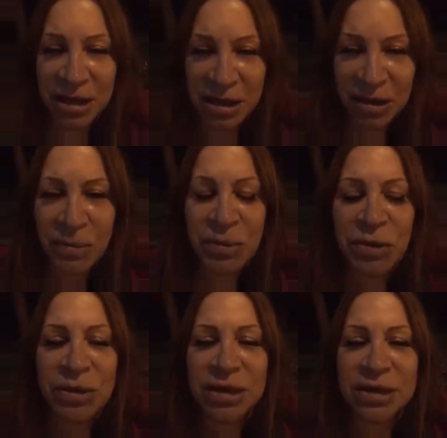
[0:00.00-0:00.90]
of their
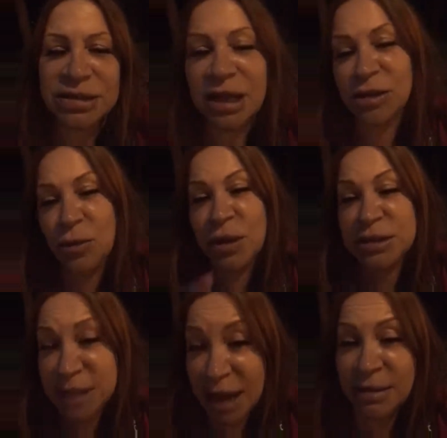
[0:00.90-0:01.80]
communities. They the
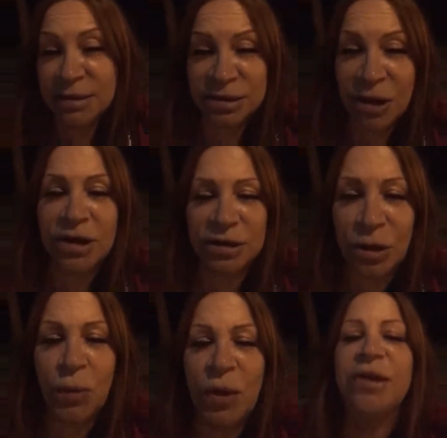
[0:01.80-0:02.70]
ones that started
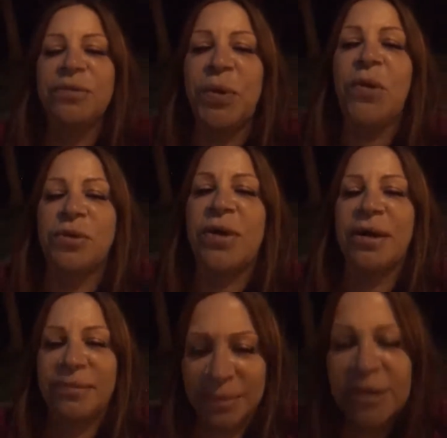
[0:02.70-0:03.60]
the WIC program.
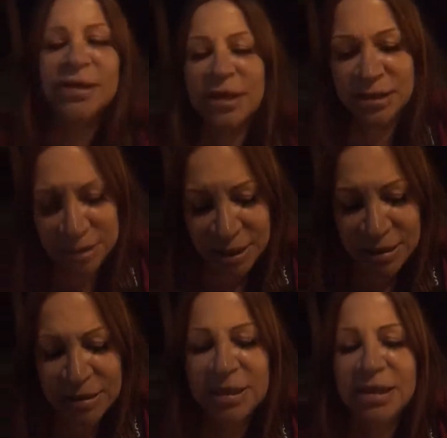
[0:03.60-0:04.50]
Yes,
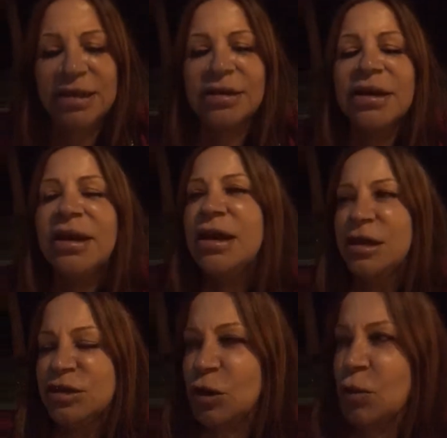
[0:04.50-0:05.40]
they did.
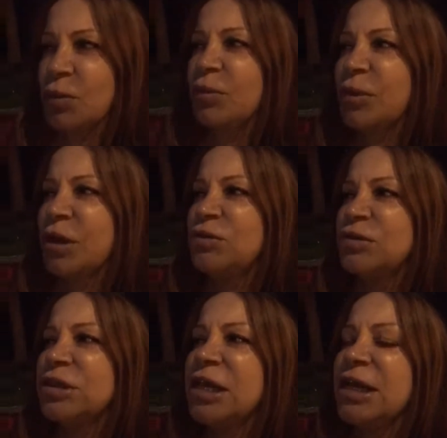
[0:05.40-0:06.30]
So when
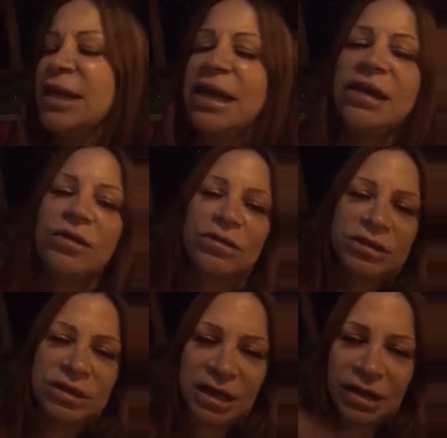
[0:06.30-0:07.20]
you see
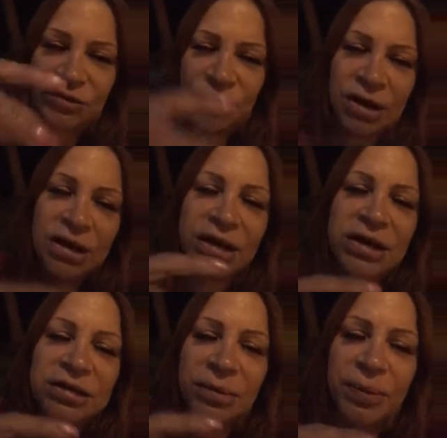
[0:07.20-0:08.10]
leaders that are trying to
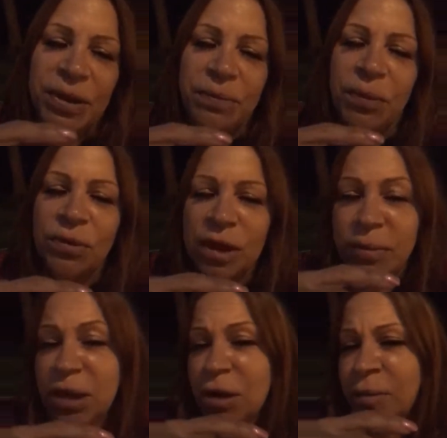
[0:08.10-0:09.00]
lead the people, they
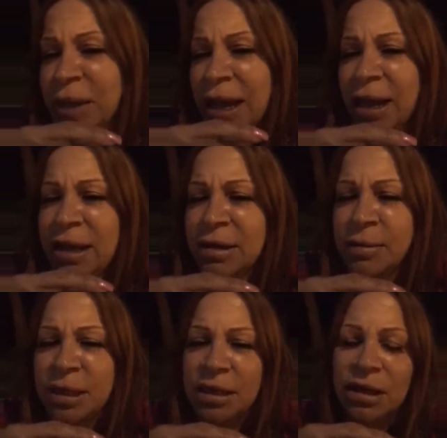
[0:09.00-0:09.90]
become the
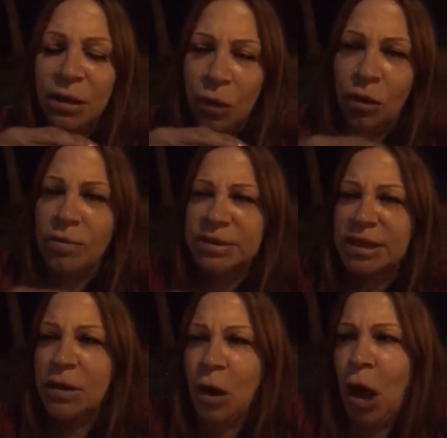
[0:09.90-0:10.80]
enemy. All of a
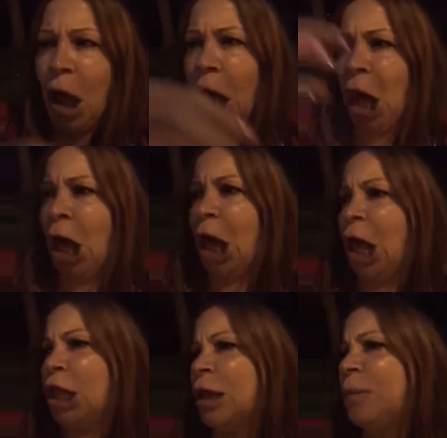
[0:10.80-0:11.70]
sudden, oh, they